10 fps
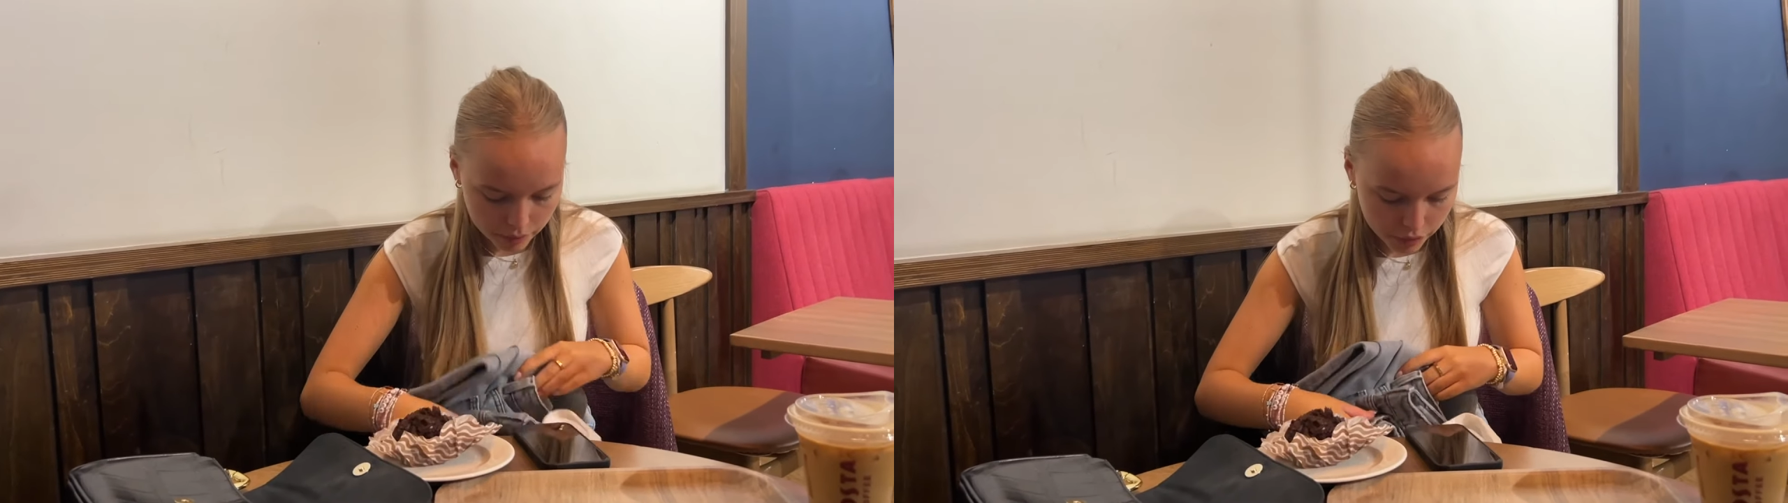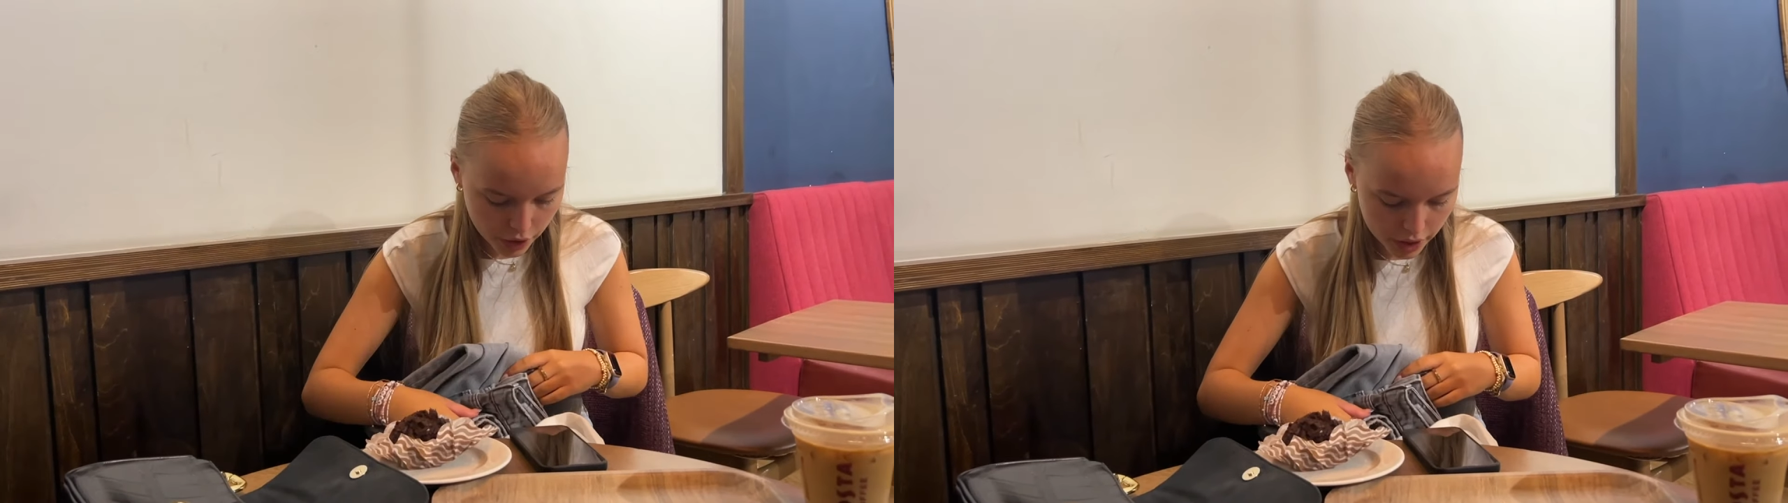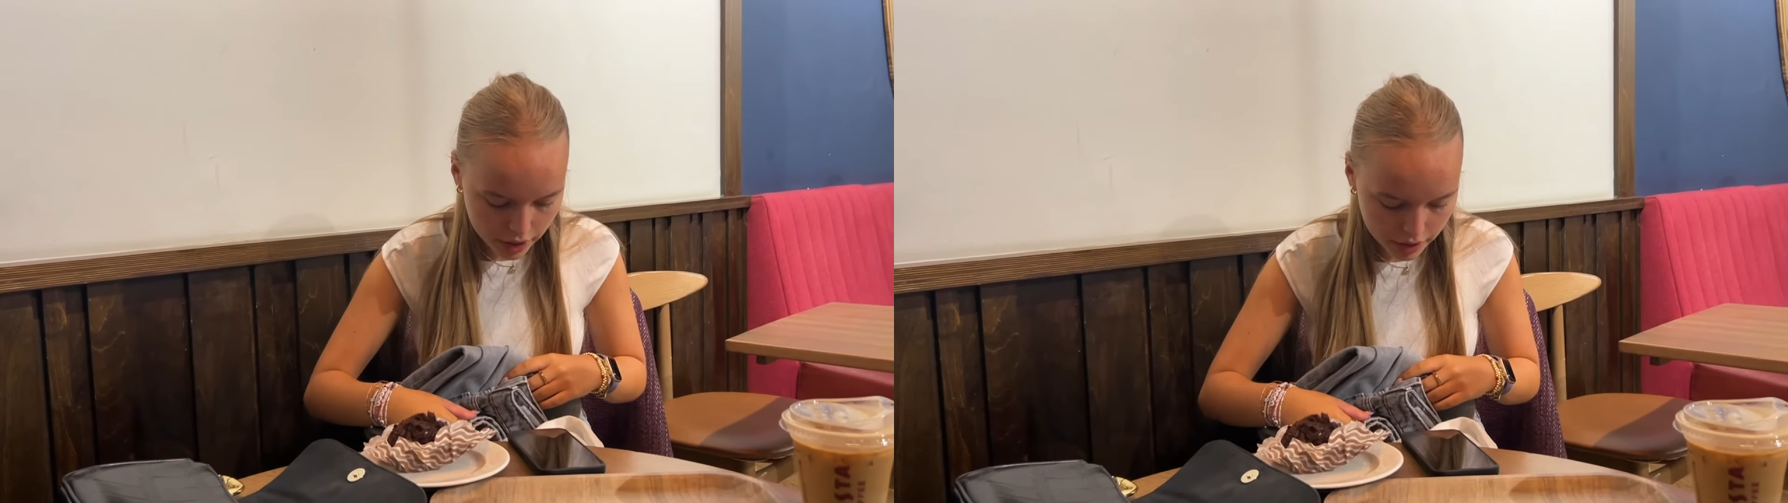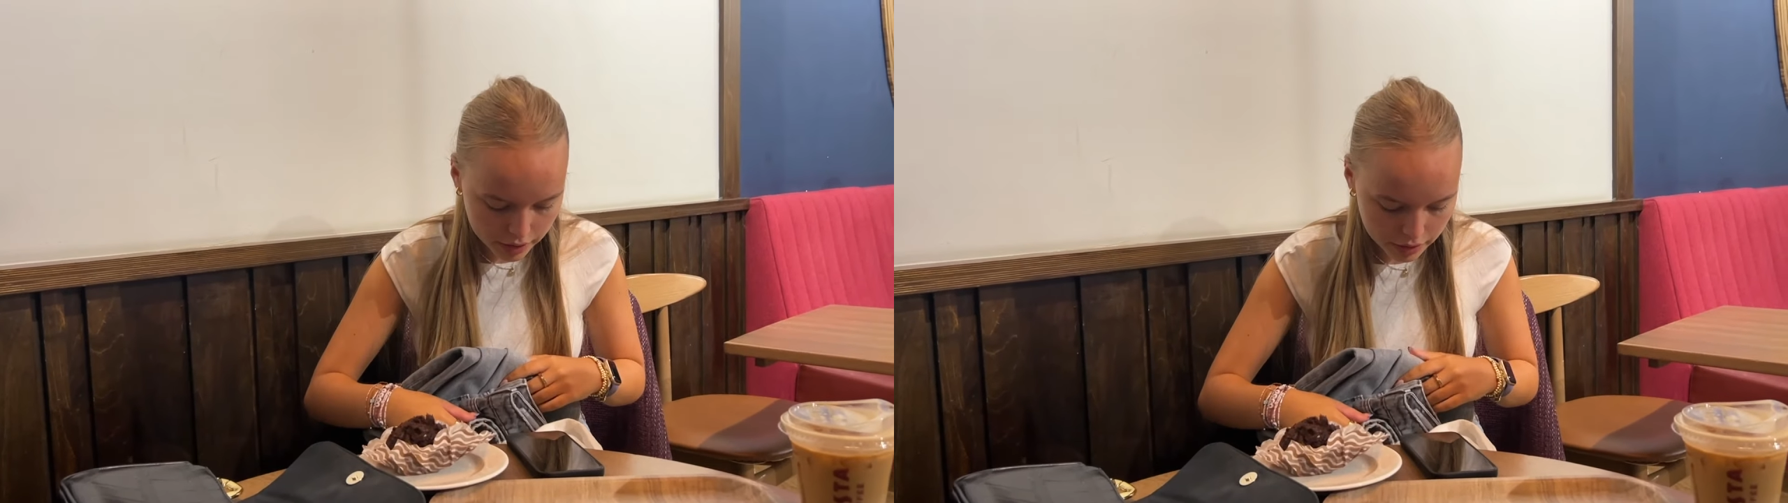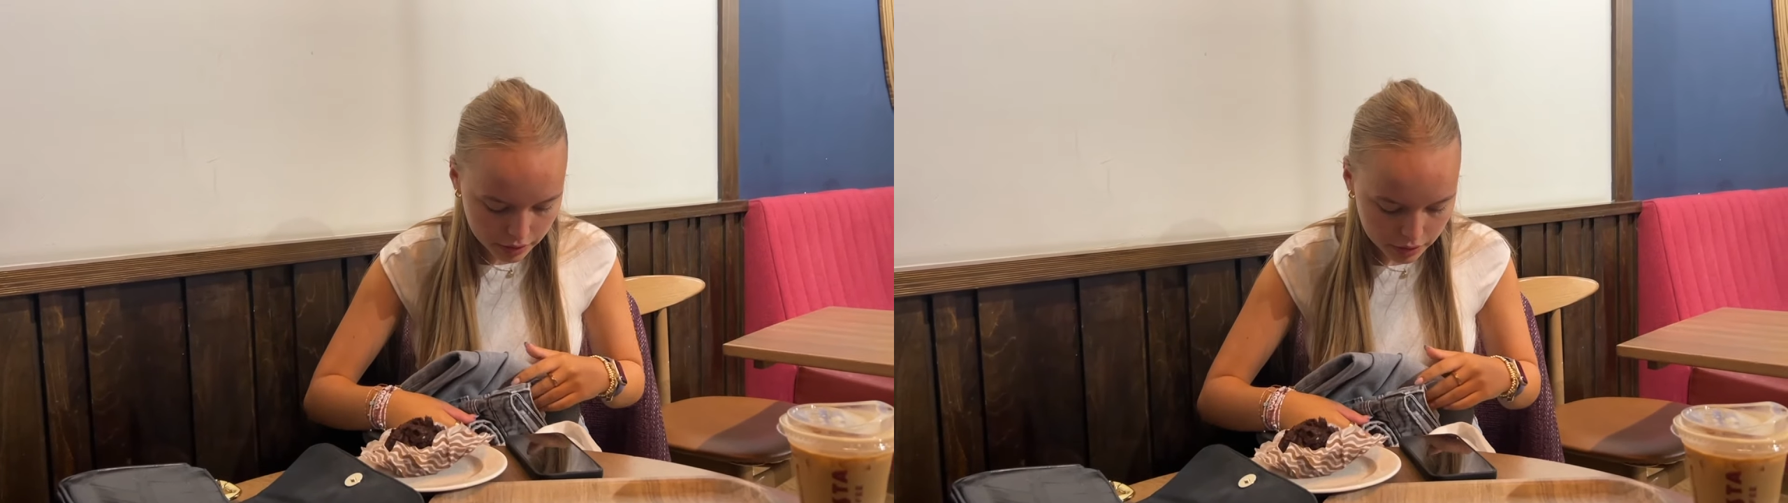Then
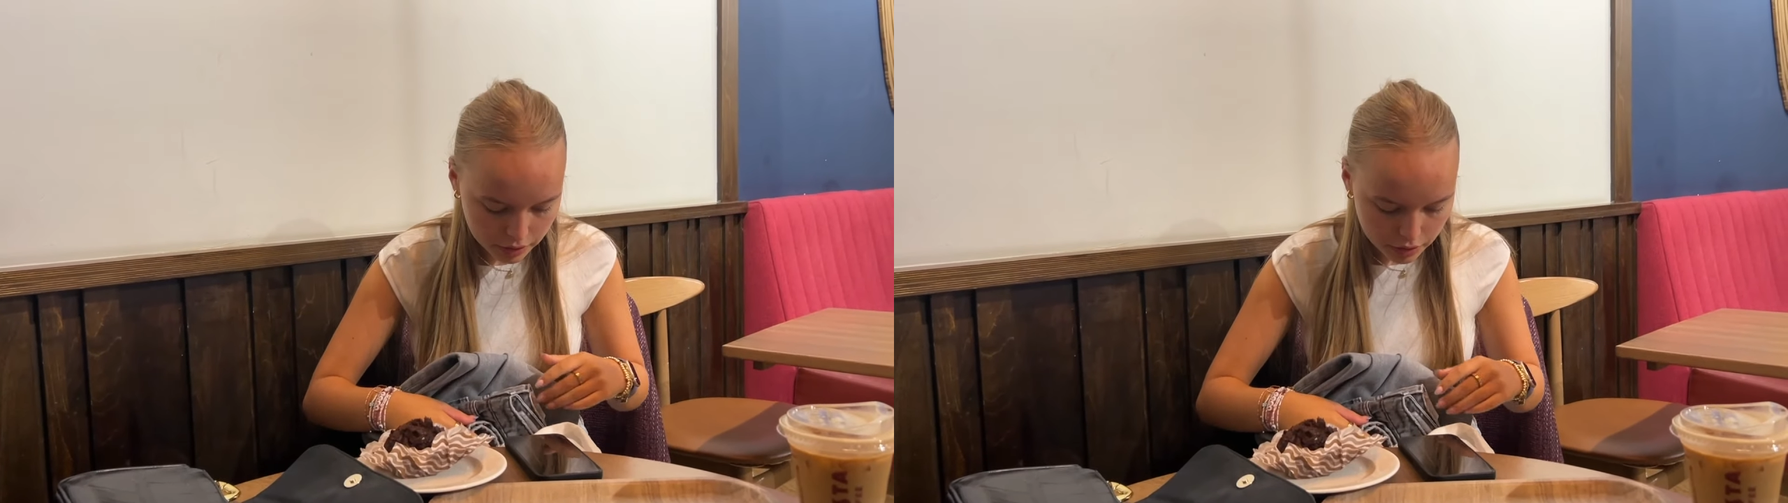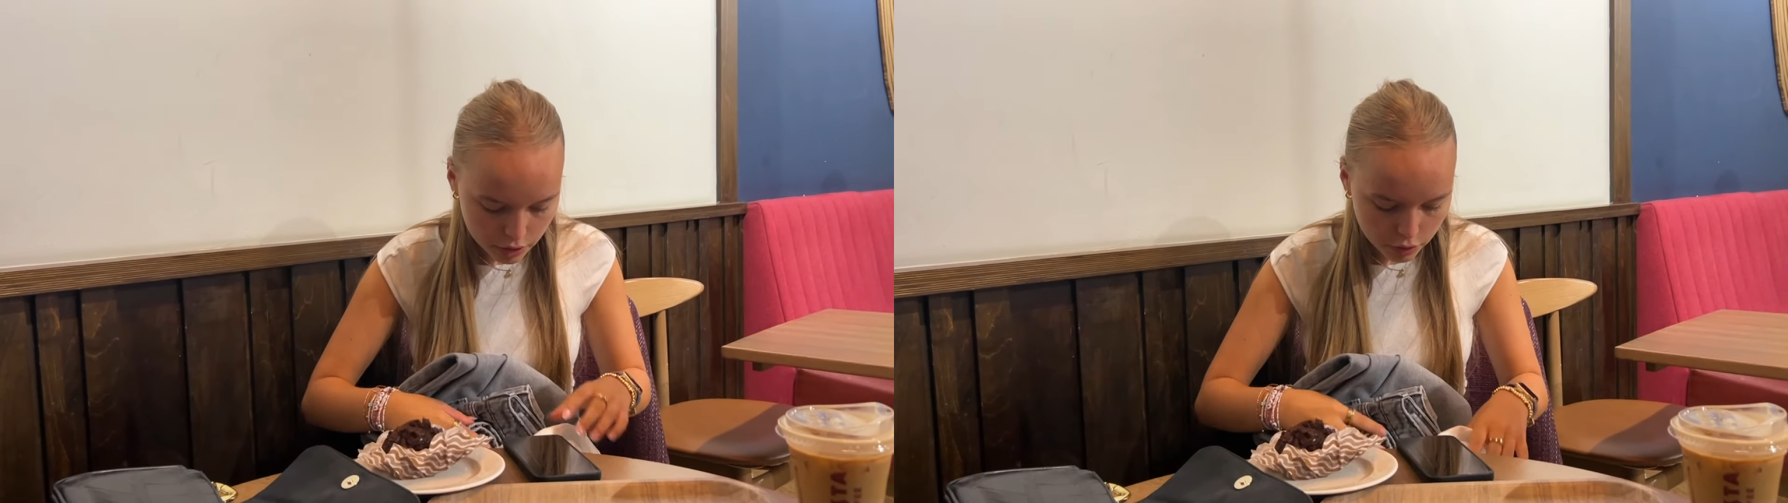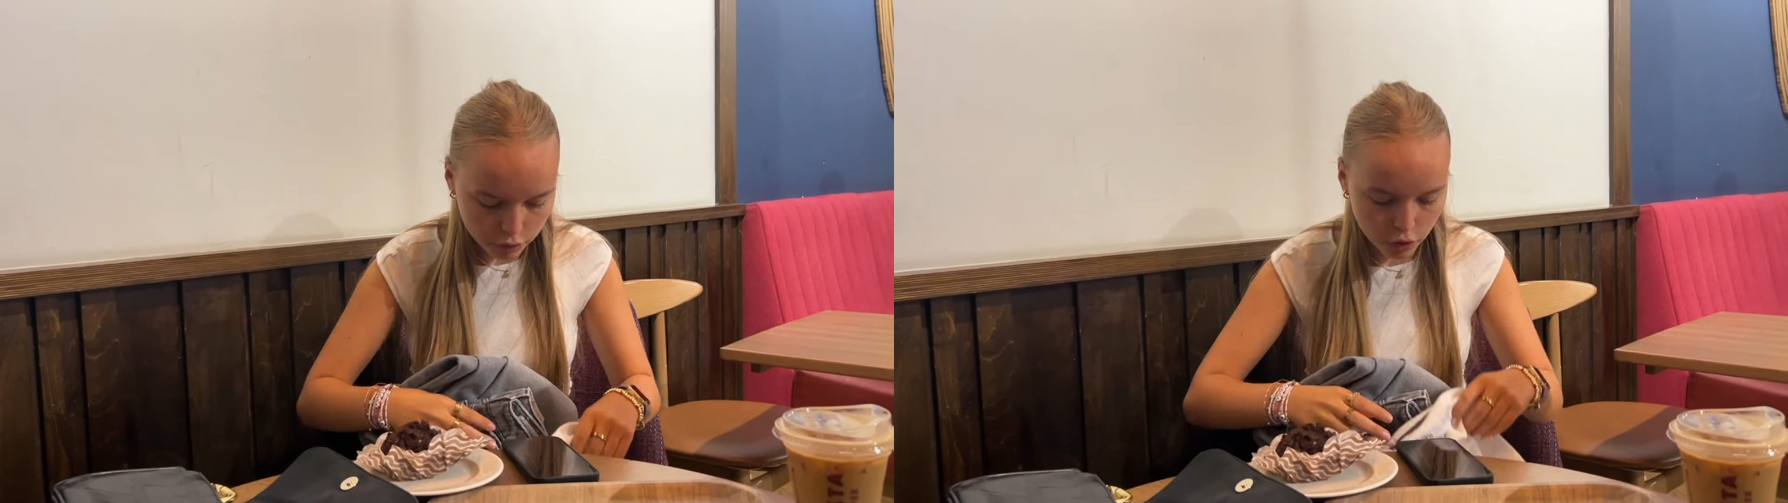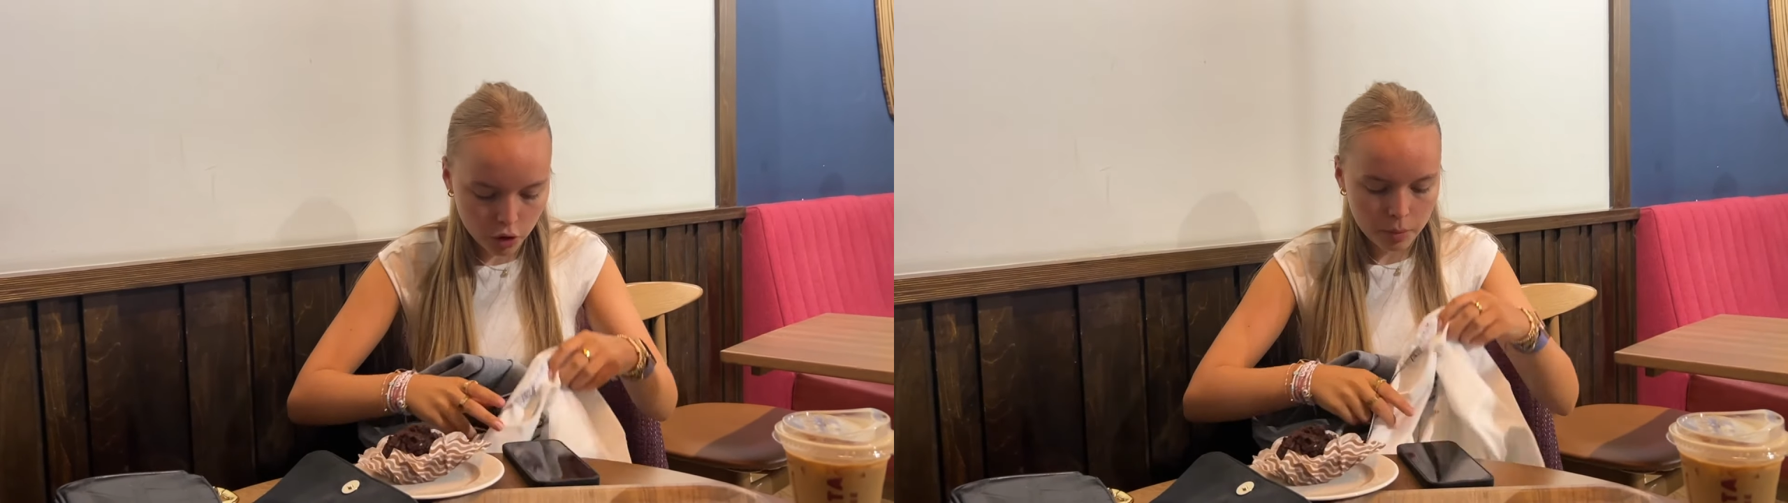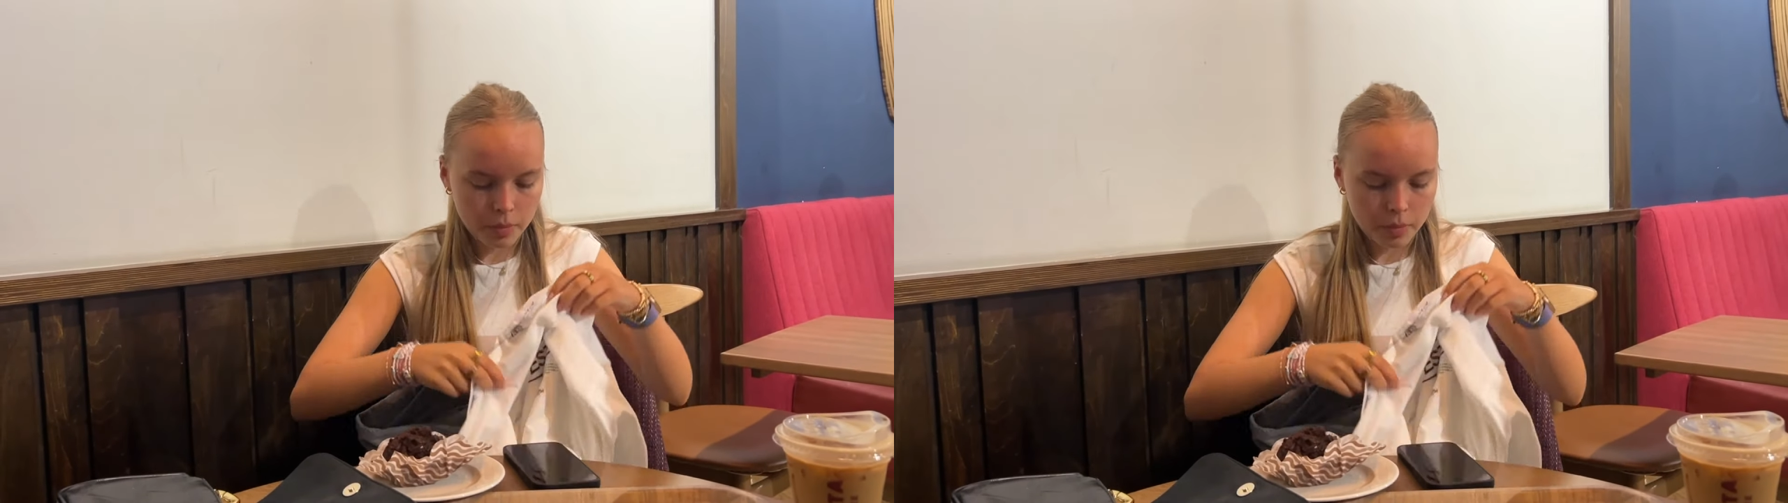from